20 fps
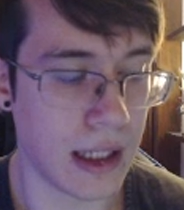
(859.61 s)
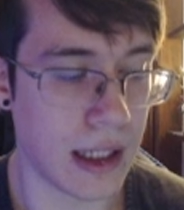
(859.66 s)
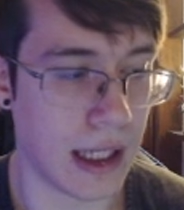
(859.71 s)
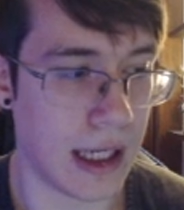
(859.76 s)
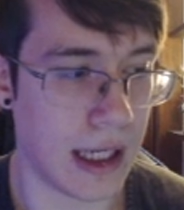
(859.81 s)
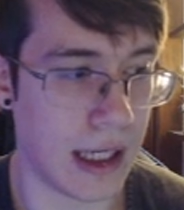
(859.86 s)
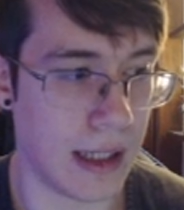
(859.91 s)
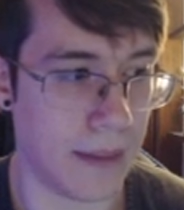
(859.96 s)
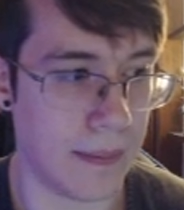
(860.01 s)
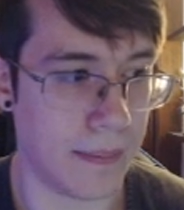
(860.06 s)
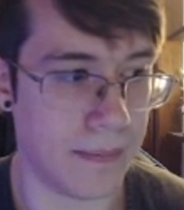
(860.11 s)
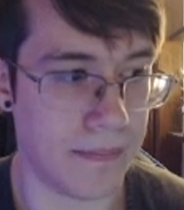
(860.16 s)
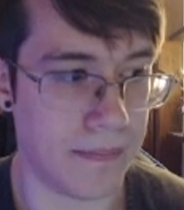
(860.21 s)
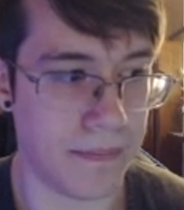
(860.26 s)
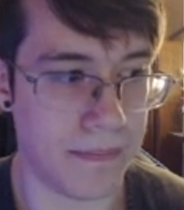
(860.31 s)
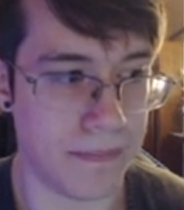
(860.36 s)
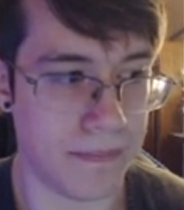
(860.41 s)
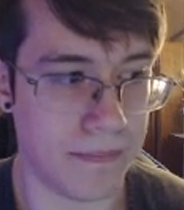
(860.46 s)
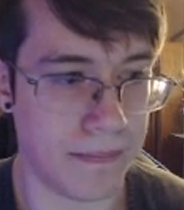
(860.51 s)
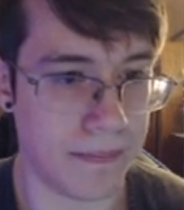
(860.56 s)

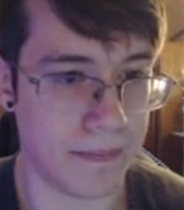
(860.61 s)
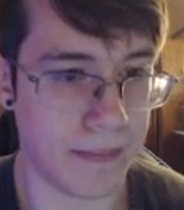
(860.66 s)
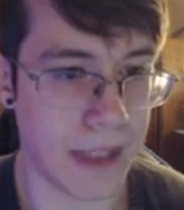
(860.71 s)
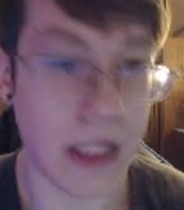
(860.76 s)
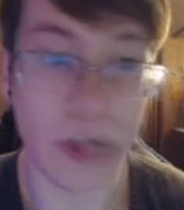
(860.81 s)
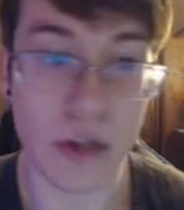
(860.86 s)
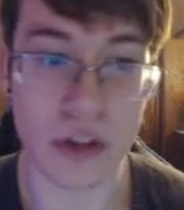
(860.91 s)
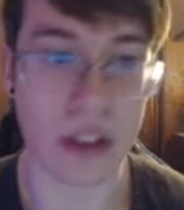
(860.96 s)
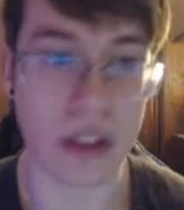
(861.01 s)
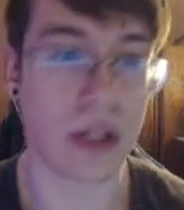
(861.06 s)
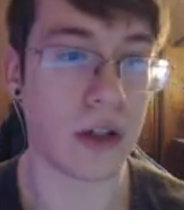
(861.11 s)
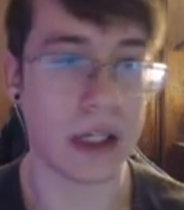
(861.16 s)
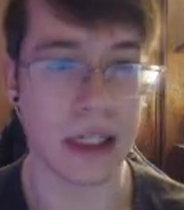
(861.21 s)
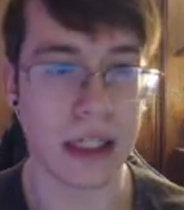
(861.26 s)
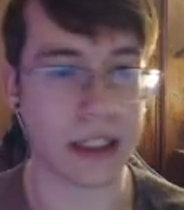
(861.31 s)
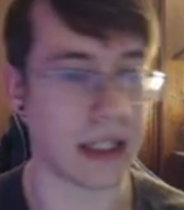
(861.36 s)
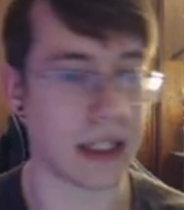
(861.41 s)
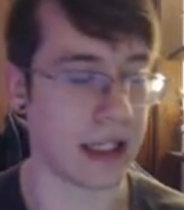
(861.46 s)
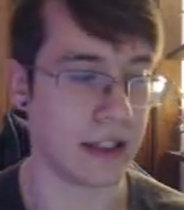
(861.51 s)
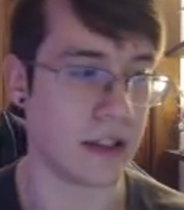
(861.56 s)
Just all
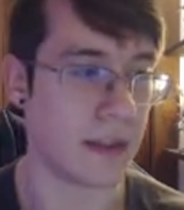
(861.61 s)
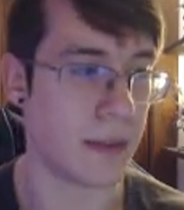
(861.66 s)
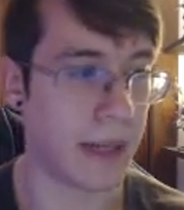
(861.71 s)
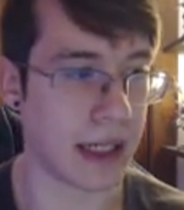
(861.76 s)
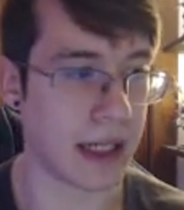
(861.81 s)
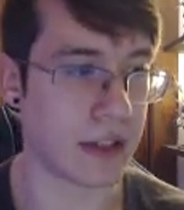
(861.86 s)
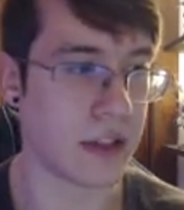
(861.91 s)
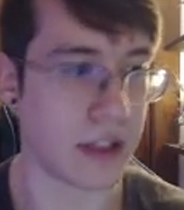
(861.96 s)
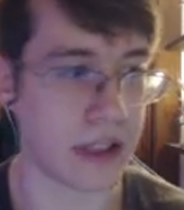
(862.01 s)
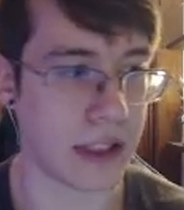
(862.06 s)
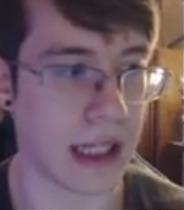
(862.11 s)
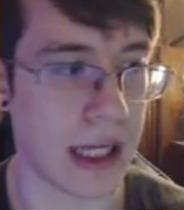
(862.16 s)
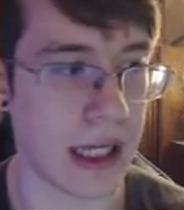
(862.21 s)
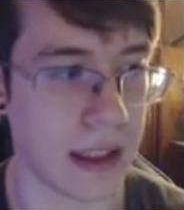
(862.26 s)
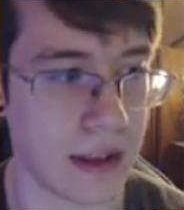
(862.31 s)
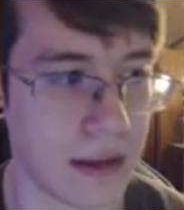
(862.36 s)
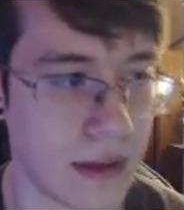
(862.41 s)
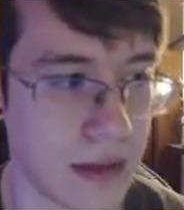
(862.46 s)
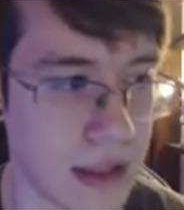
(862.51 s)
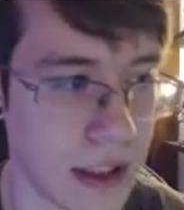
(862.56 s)
kinds of things. The meta is just
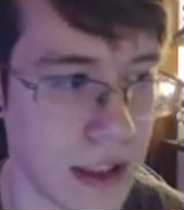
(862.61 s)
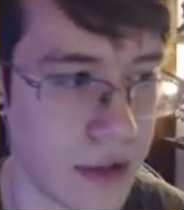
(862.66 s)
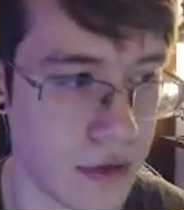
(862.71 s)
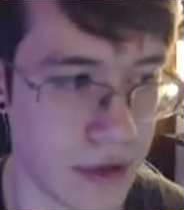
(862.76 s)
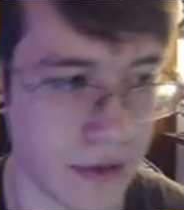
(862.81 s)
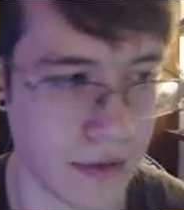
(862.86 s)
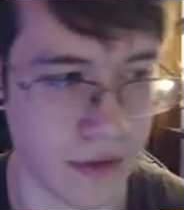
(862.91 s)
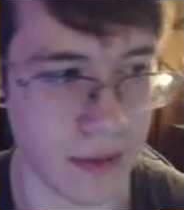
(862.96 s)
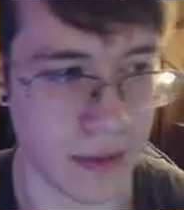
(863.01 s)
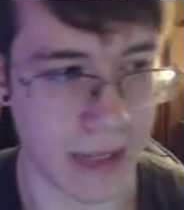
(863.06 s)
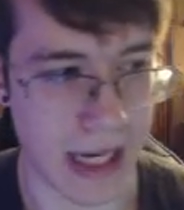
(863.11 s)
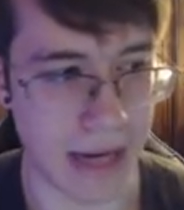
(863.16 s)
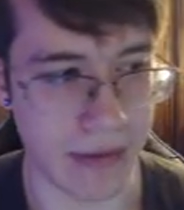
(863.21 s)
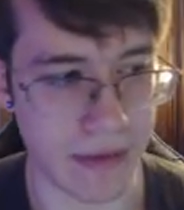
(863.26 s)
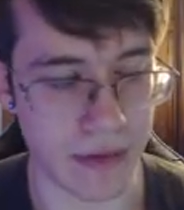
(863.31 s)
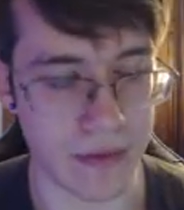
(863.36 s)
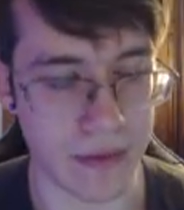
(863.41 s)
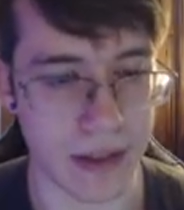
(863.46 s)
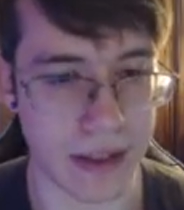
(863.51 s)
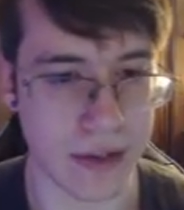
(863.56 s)
not conducive to me
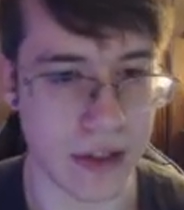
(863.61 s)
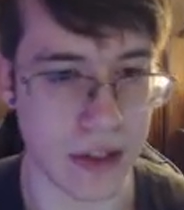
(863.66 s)
having fun.